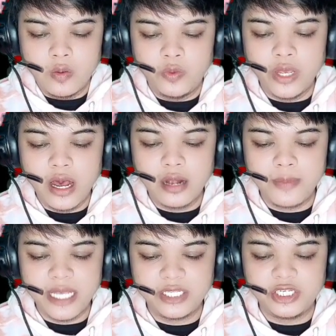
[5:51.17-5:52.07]
We are
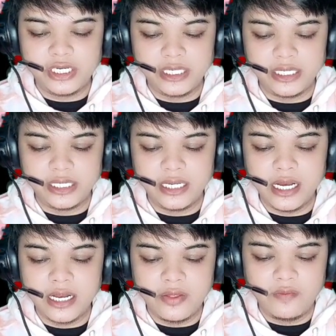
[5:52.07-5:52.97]
matching.
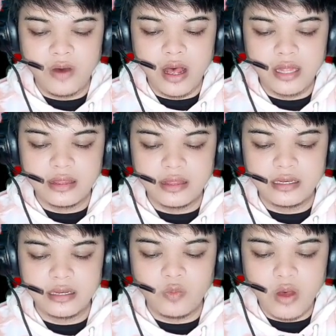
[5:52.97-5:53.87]
What,
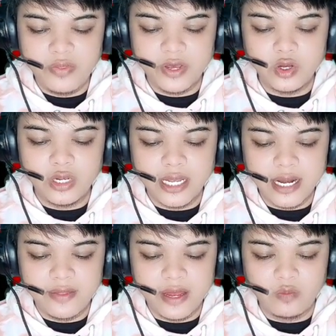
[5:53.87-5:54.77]
what
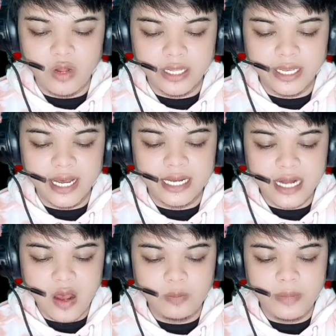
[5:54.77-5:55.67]
cooler than walking
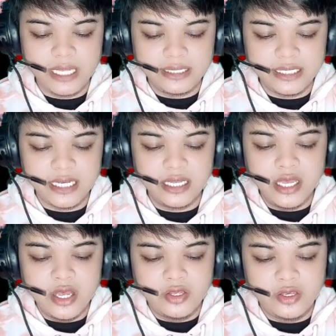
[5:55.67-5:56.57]
around matching
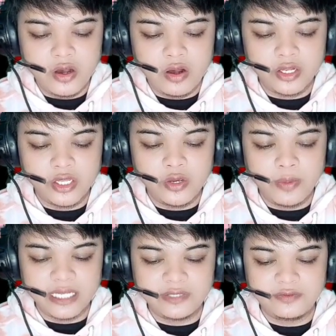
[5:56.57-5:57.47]
your new
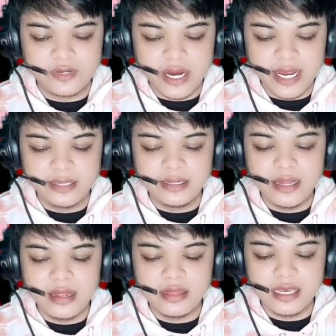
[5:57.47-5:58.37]
best friend?
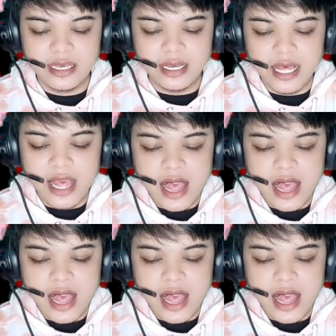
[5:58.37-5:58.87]
Nothing.